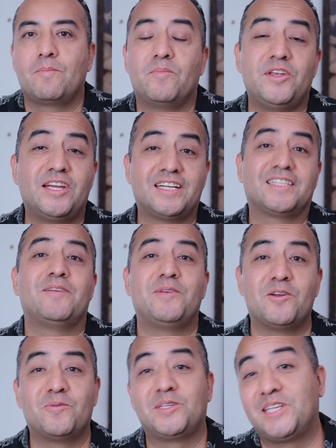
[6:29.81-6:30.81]
But you guys let me
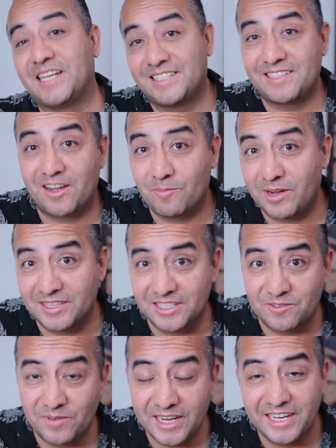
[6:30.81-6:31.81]
know what you guys thought about
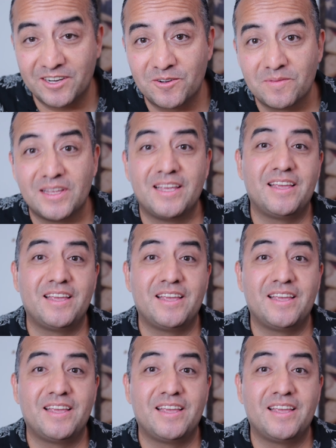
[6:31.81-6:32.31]
this video.